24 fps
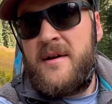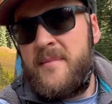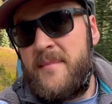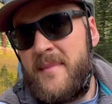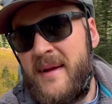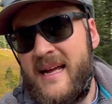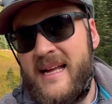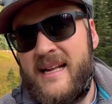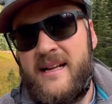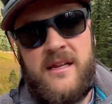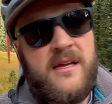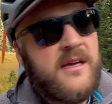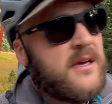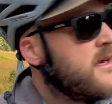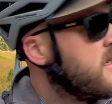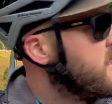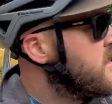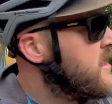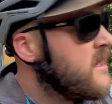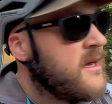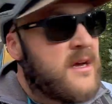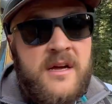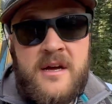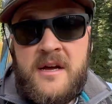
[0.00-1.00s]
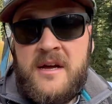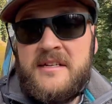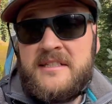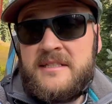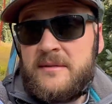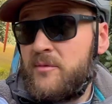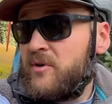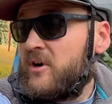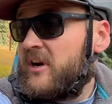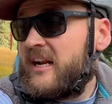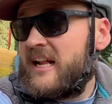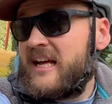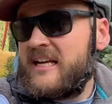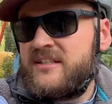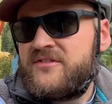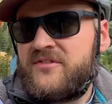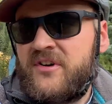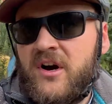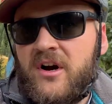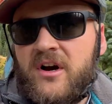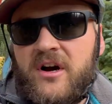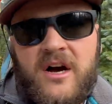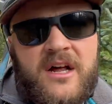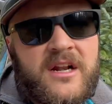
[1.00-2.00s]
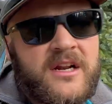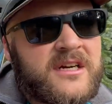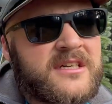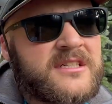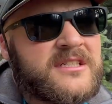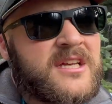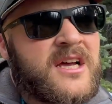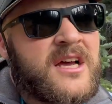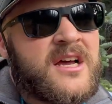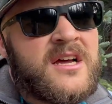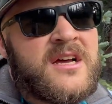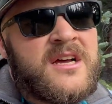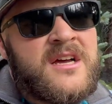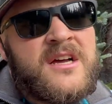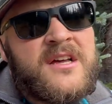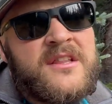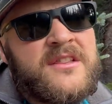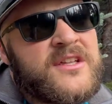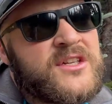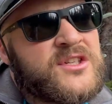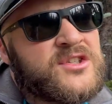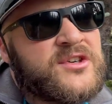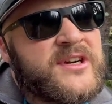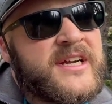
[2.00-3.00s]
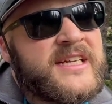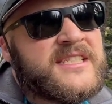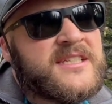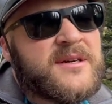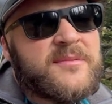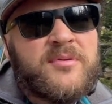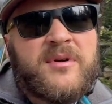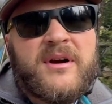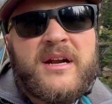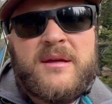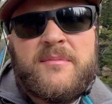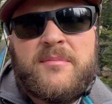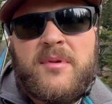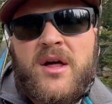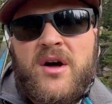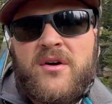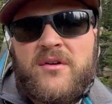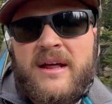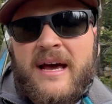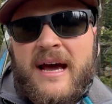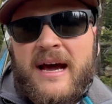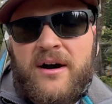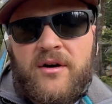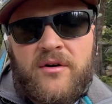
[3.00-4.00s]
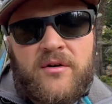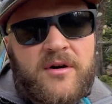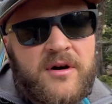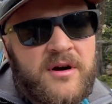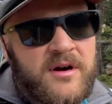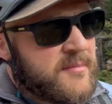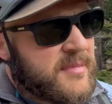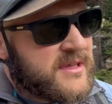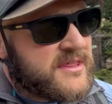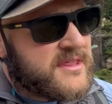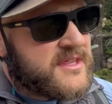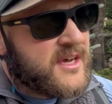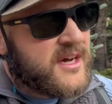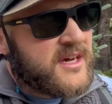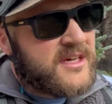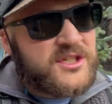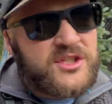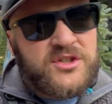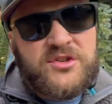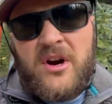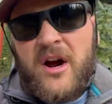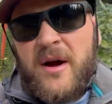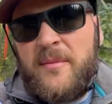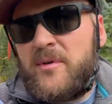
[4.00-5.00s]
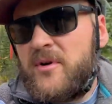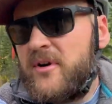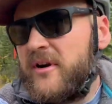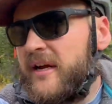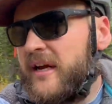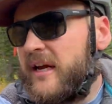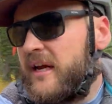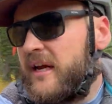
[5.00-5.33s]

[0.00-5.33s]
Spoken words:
Man, some really nice fall colors. The trees are pretty blown out, but the shrubbery